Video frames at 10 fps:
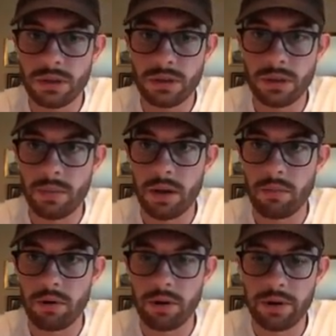Come on,
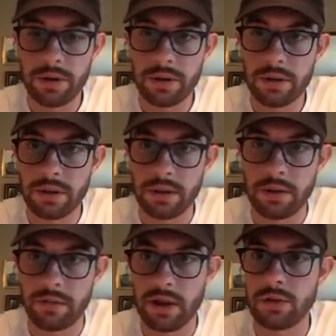bro. I
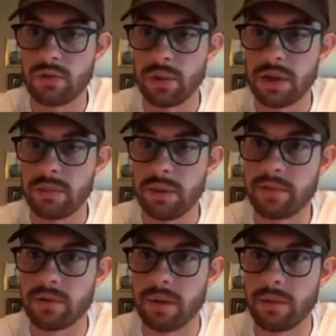forget who tweeted it. Maybe it
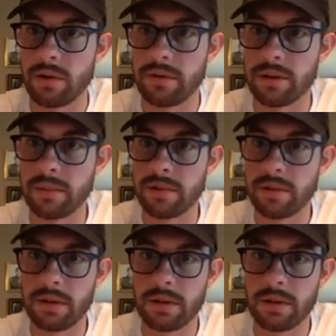was Graham Barfield. Let me see.